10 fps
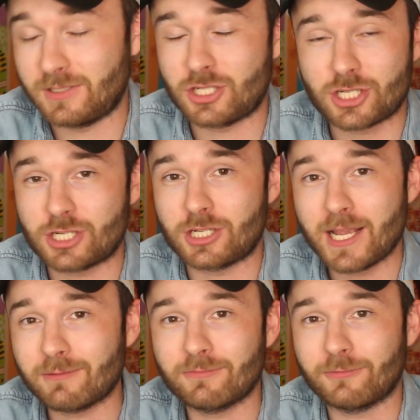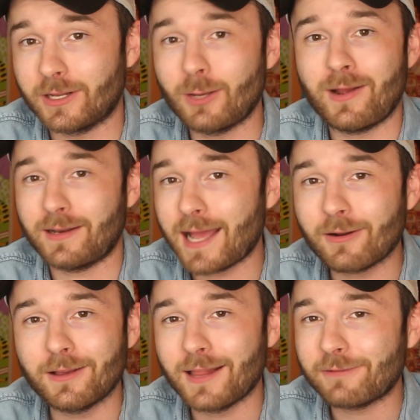shit really went
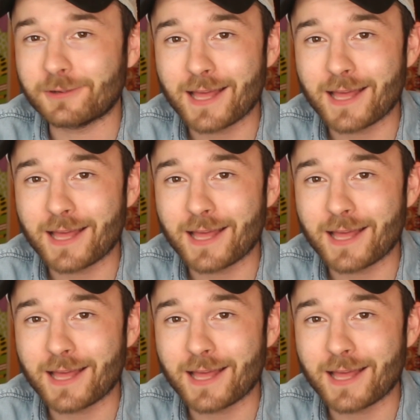downhill after